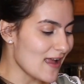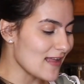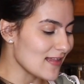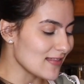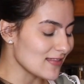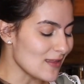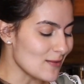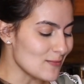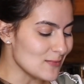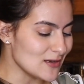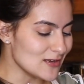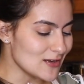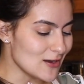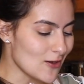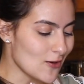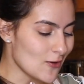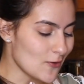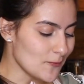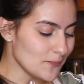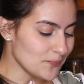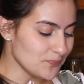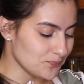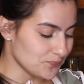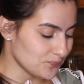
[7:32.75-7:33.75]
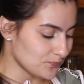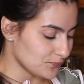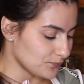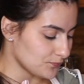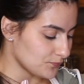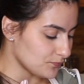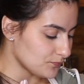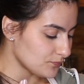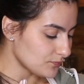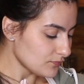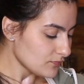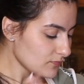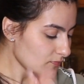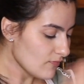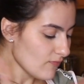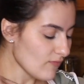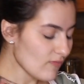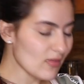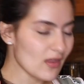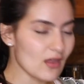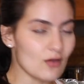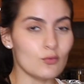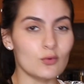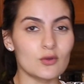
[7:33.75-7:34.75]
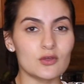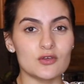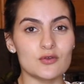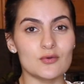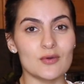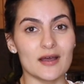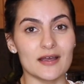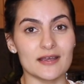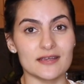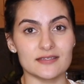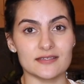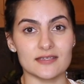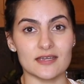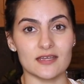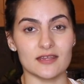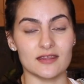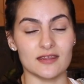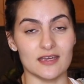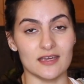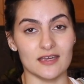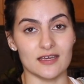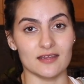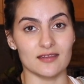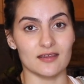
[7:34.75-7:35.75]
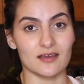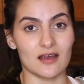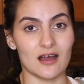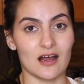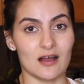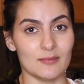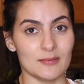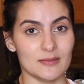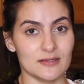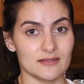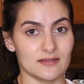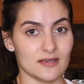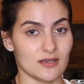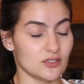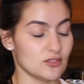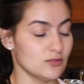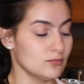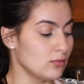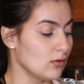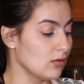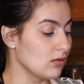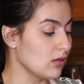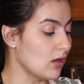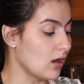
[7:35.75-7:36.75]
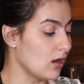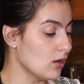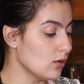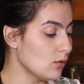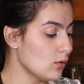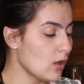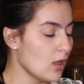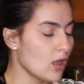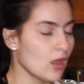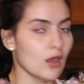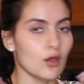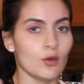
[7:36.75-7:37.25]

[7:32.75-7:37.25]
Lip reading: Let me know what you guys think in the comment section below,